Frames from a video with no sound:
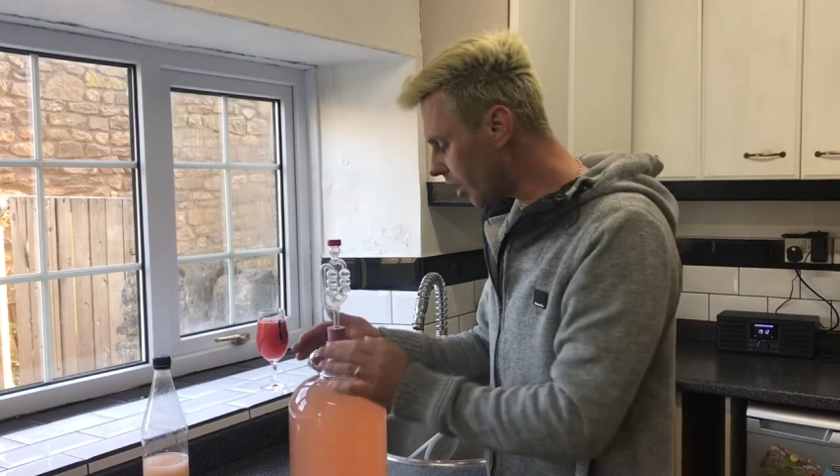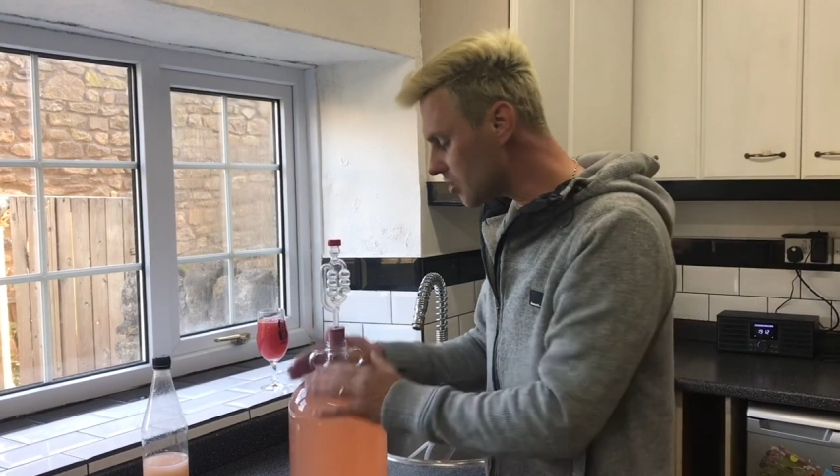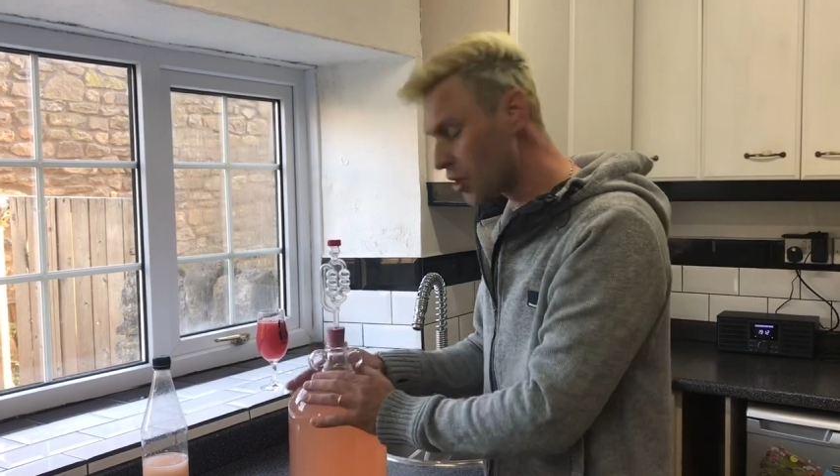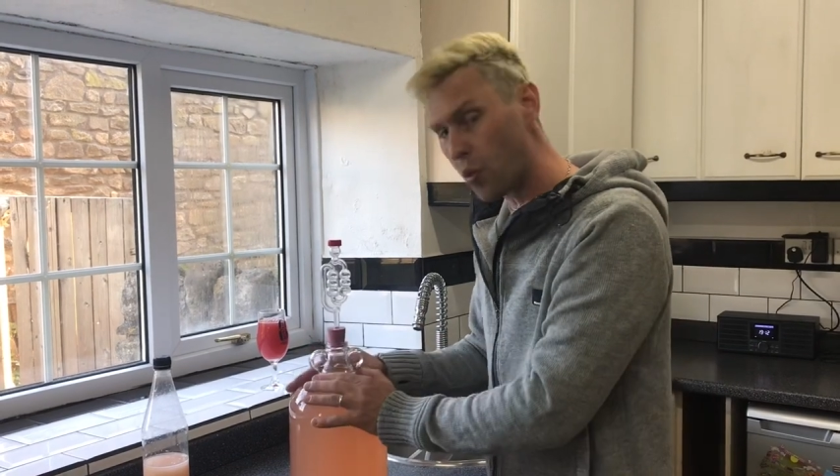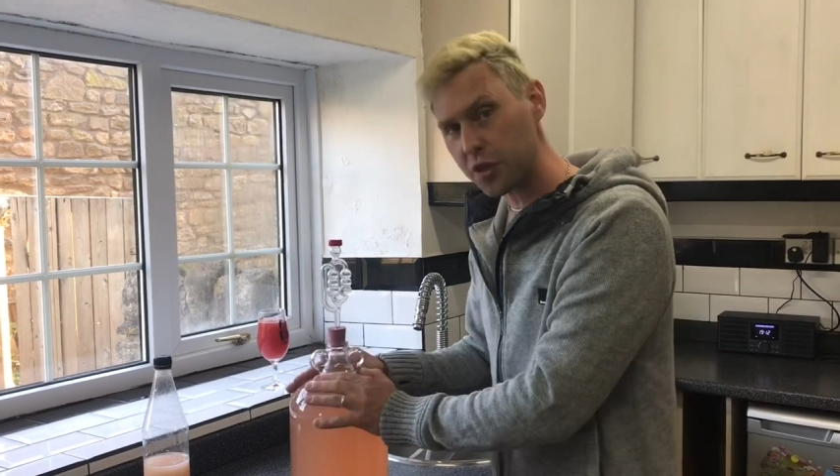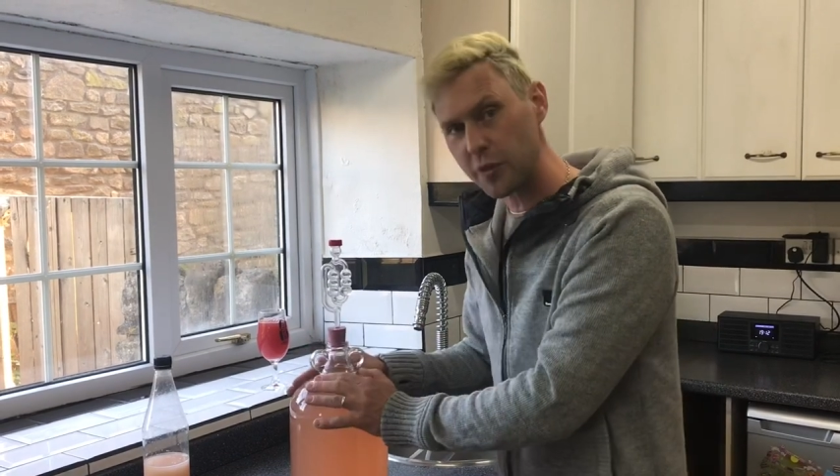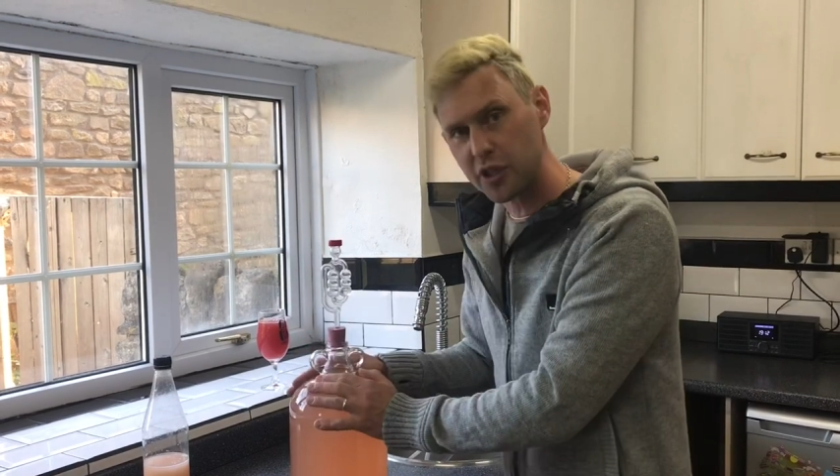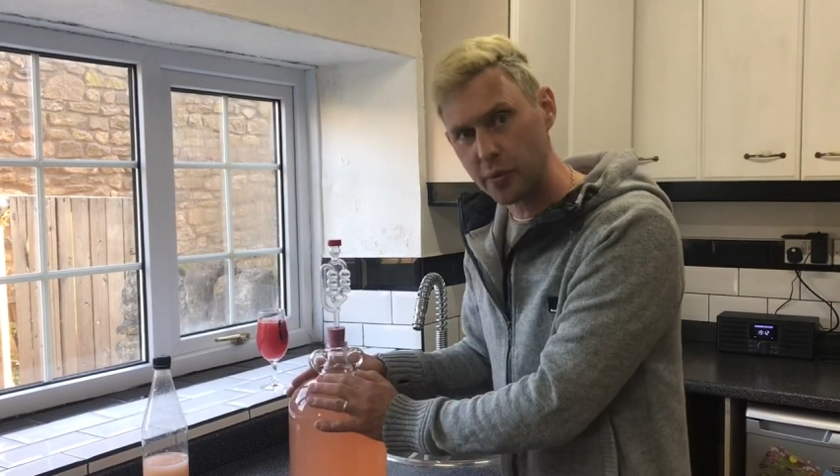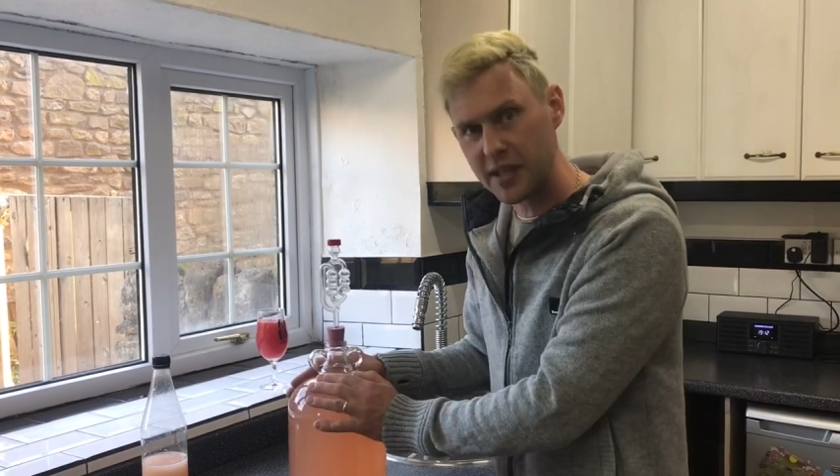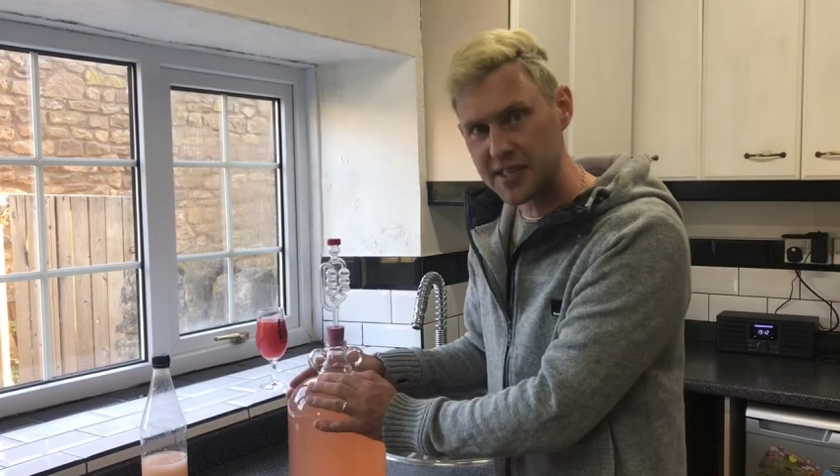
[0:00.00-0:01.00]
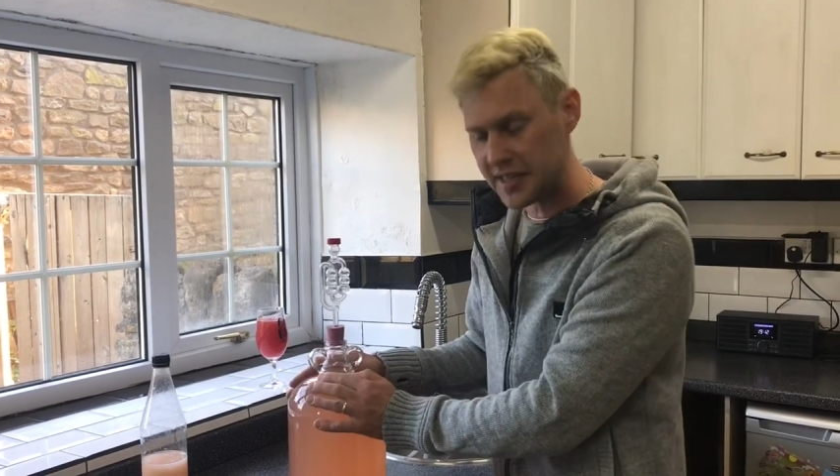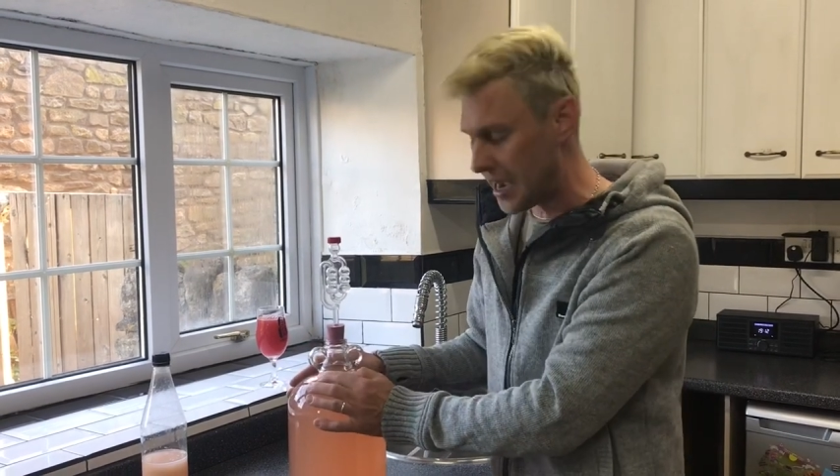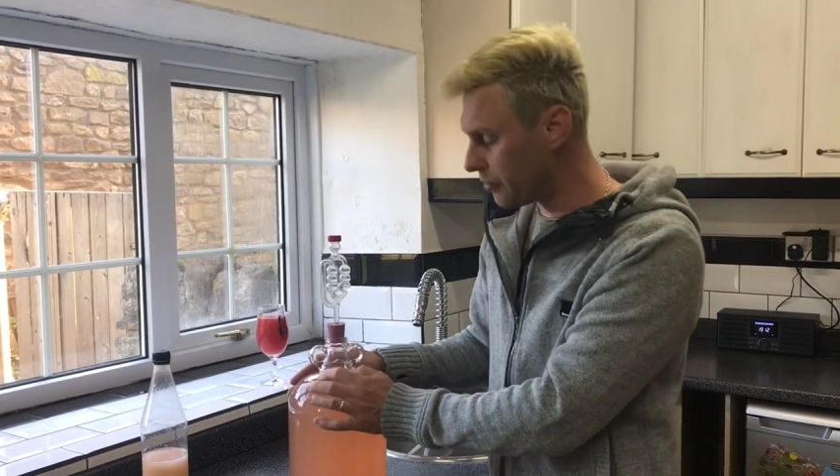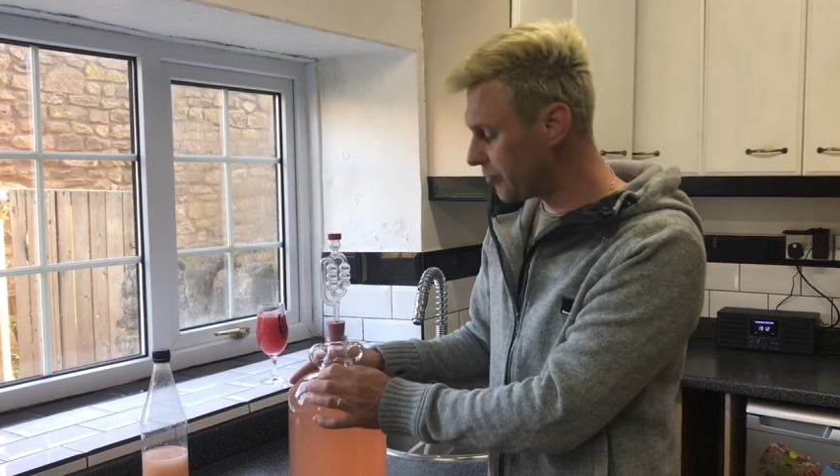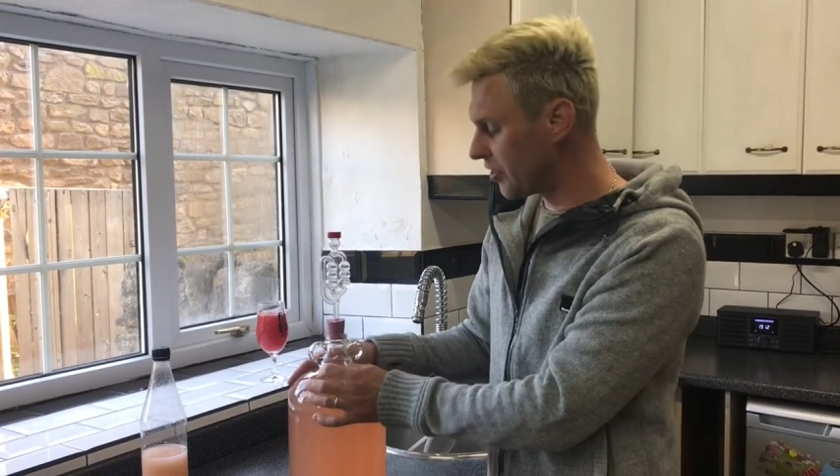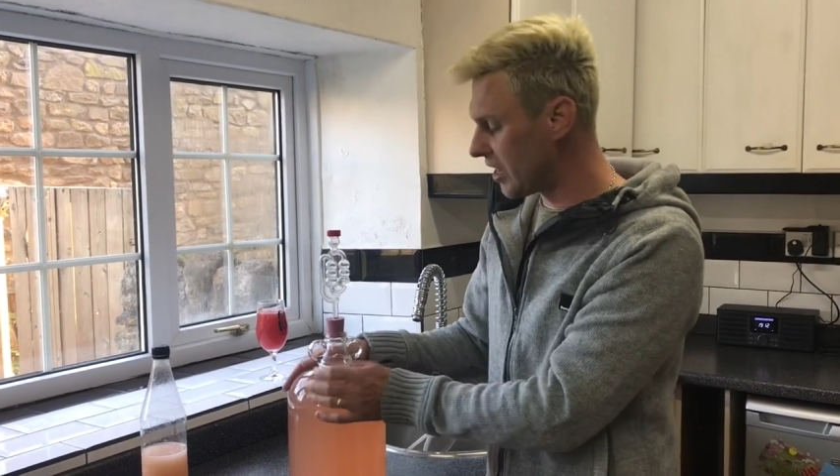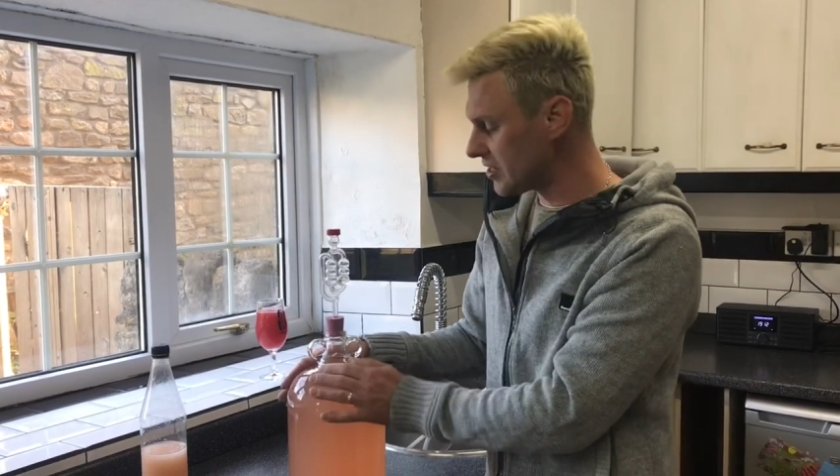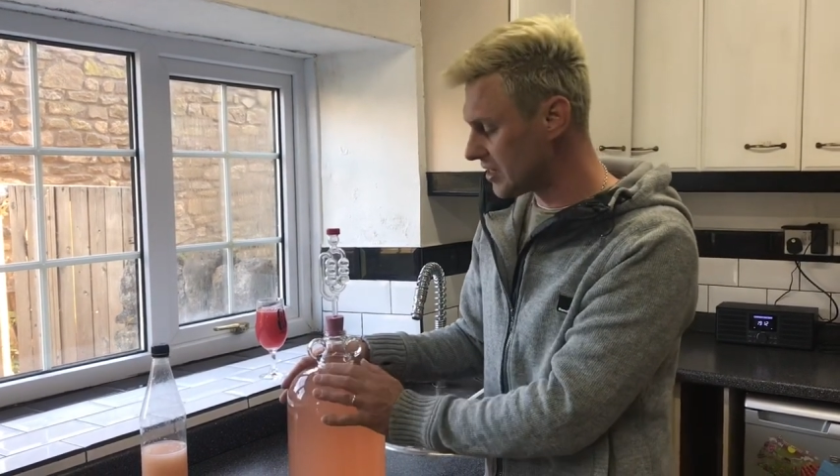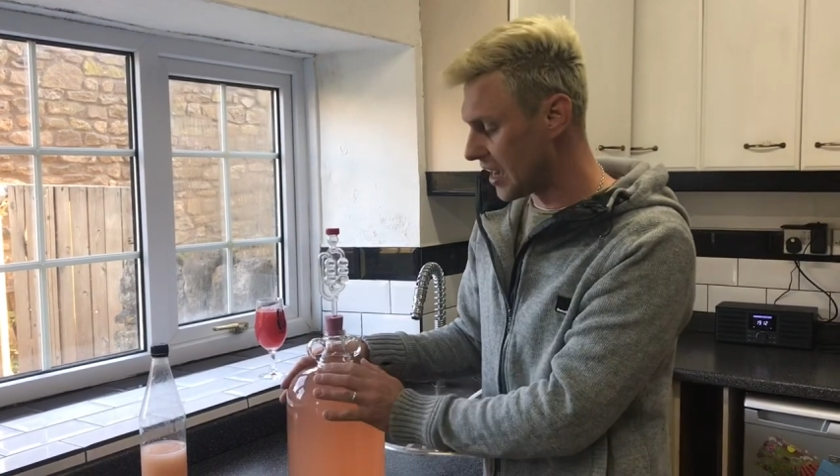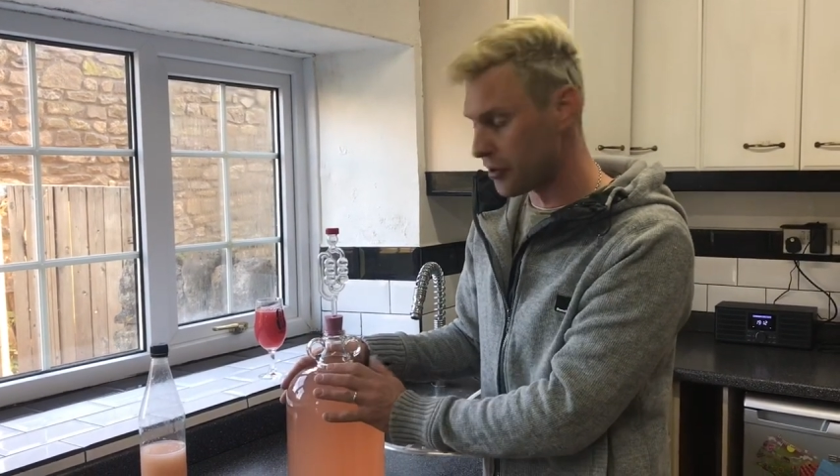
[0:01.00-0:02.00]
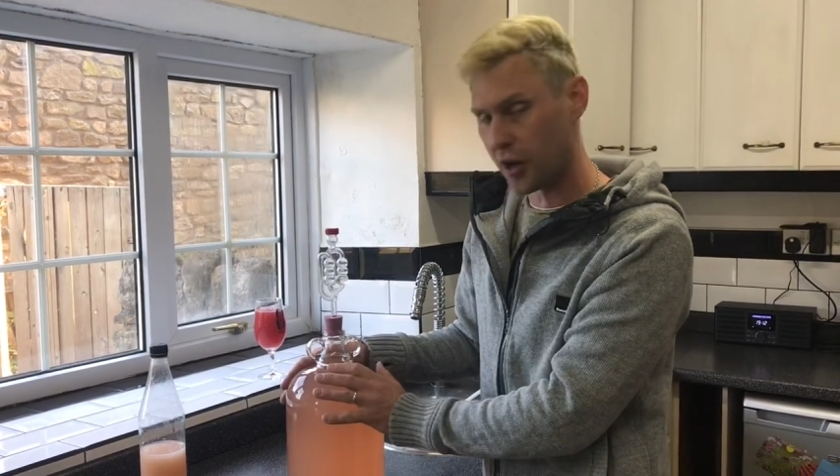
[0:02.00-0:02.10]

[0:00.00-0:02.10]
So what do we do with this now? This now